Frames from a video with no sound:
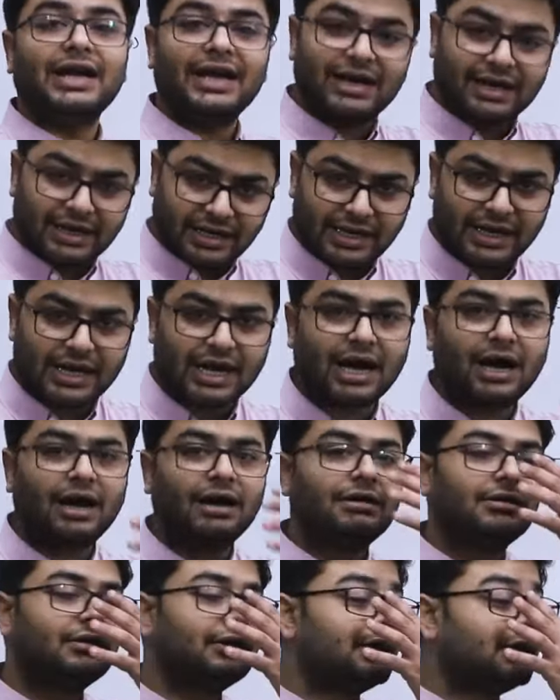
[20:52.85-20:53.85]
Air
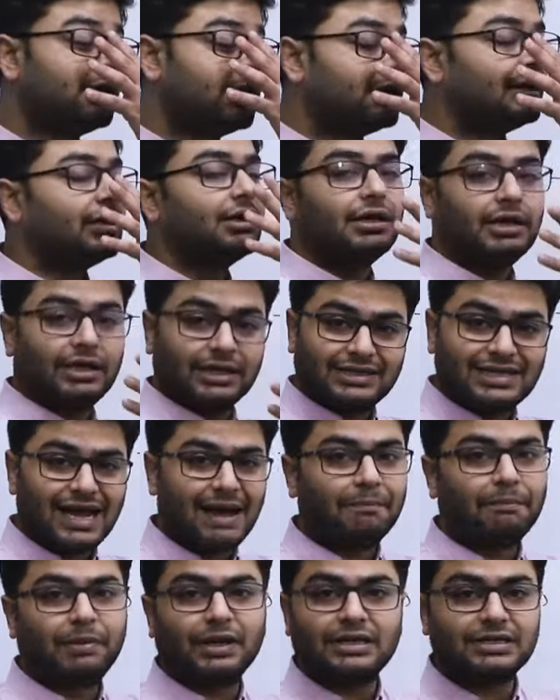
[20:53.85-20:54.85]
India
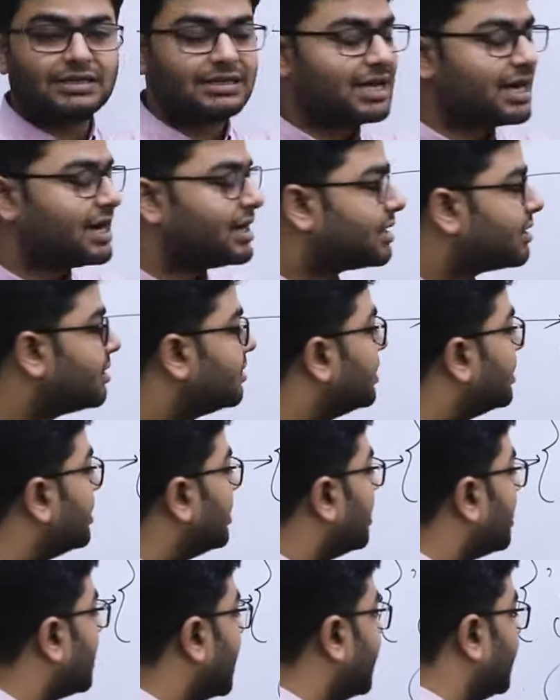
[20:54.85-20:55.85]
example is there,
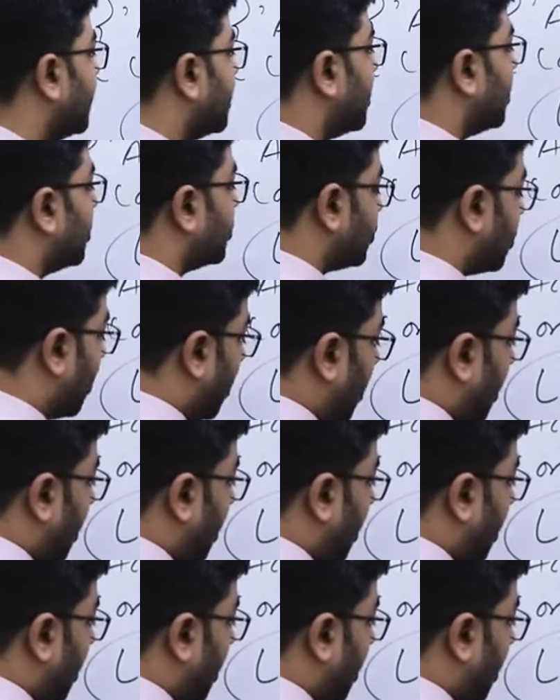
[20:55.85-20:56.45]
right? So